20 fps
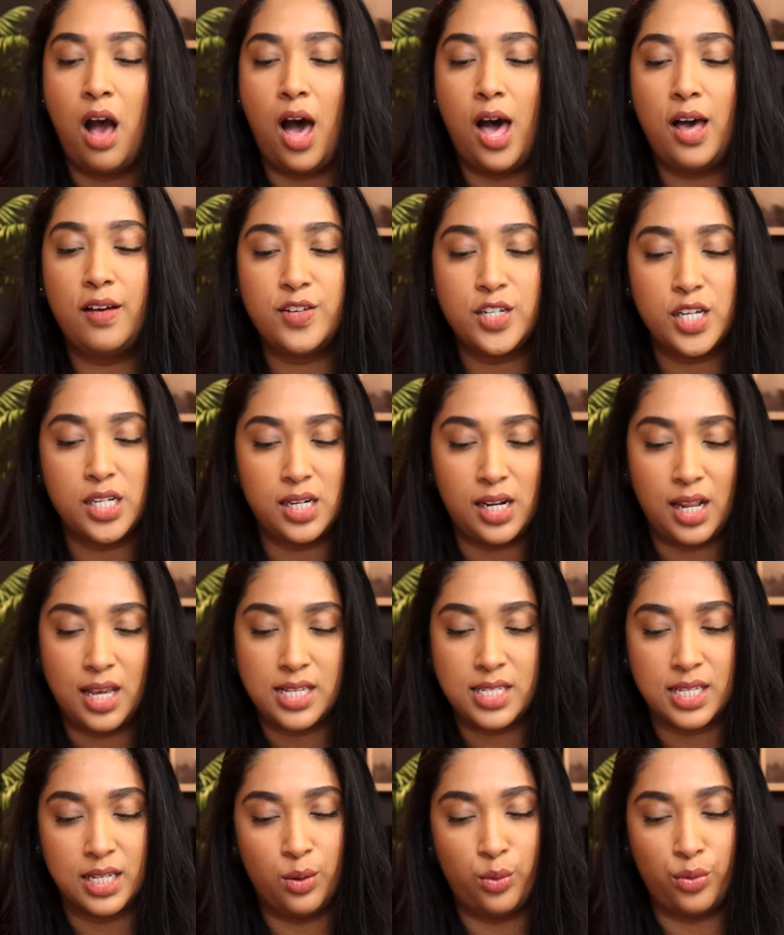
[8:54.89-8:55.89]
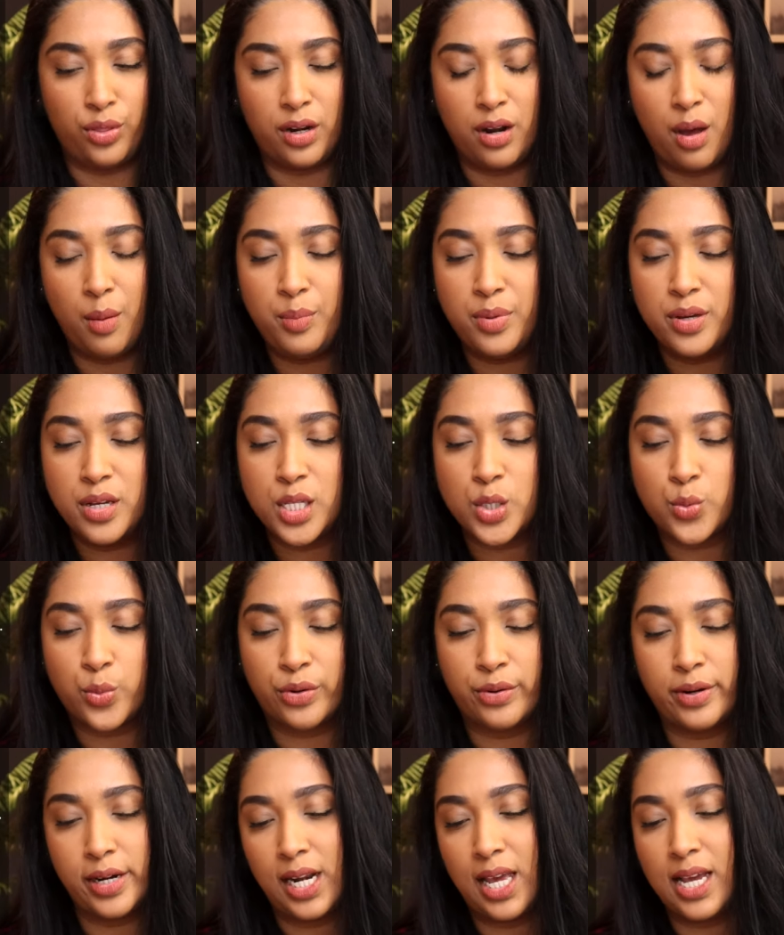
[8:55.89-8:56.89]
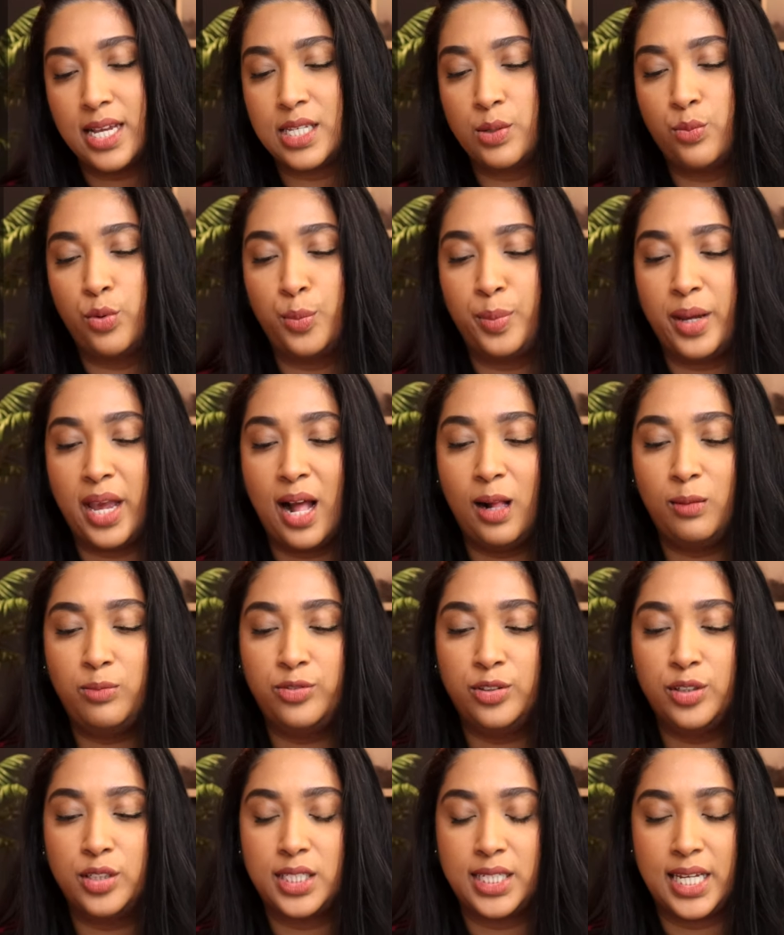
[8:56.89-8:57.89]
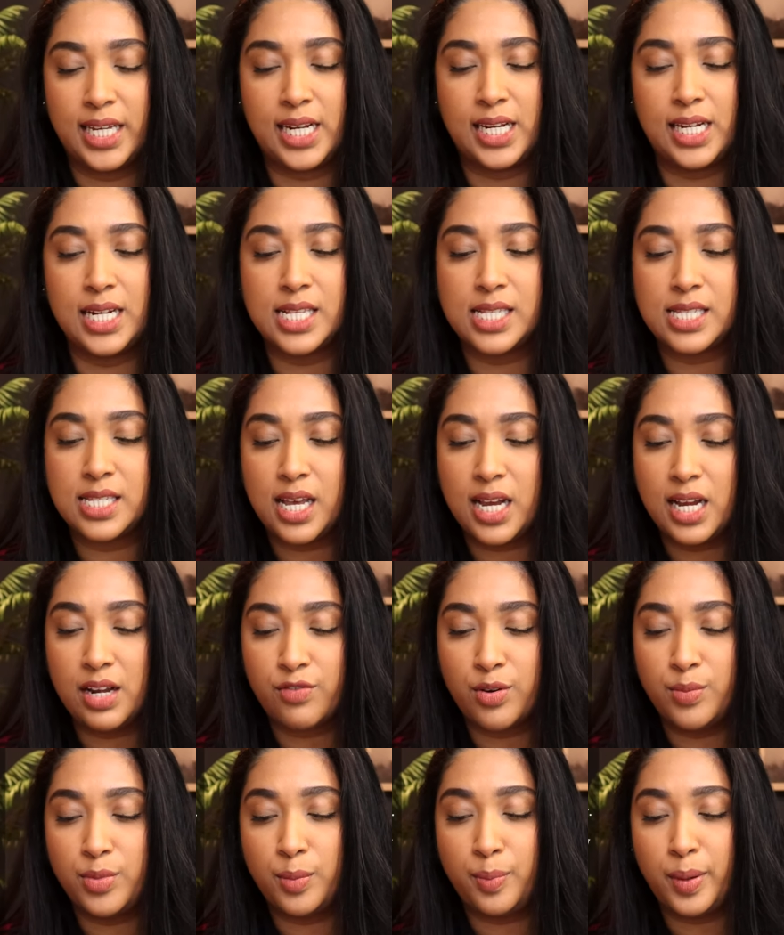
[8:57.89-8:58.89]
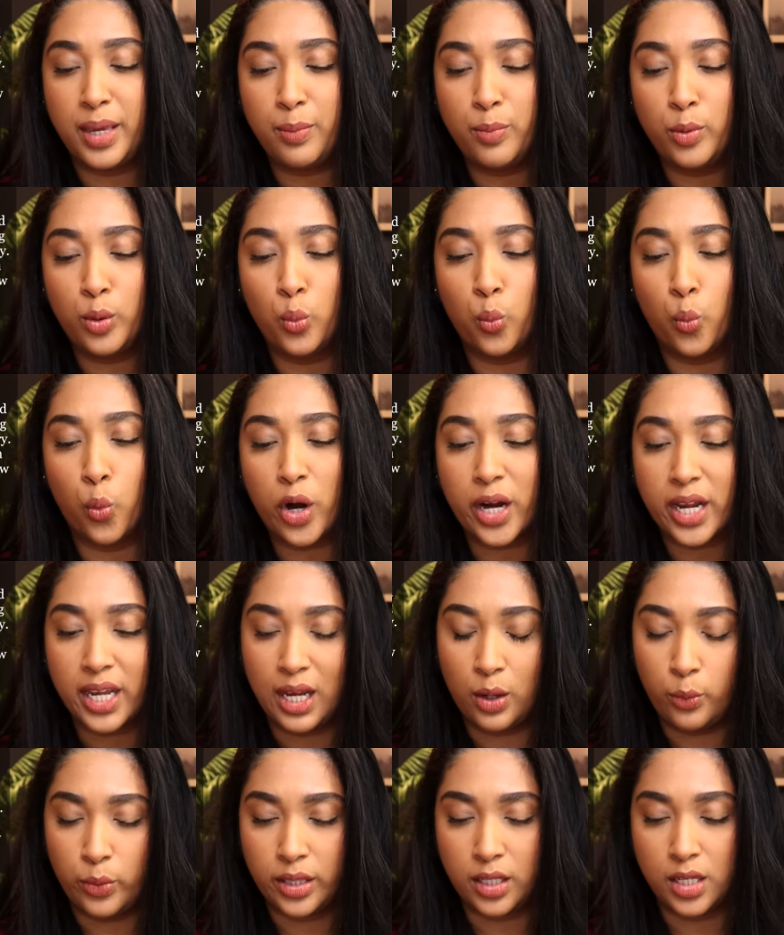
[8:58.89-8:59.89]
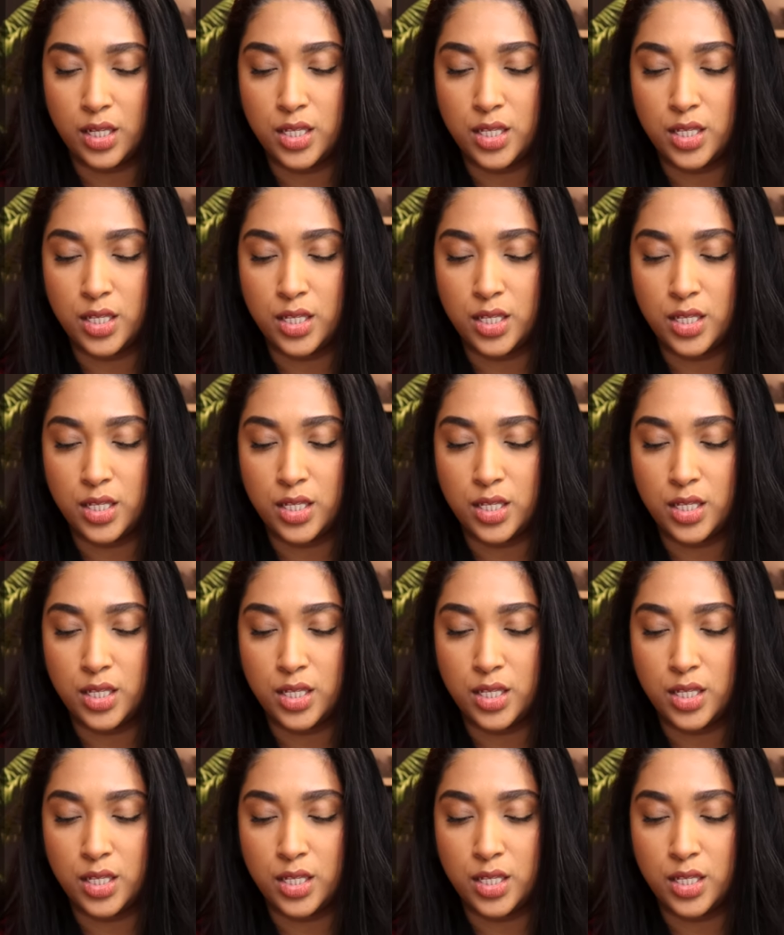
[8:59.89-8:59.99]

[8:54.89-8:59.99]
After analyzing all the numbers, we realized it would be helpful to get an insight from the people working with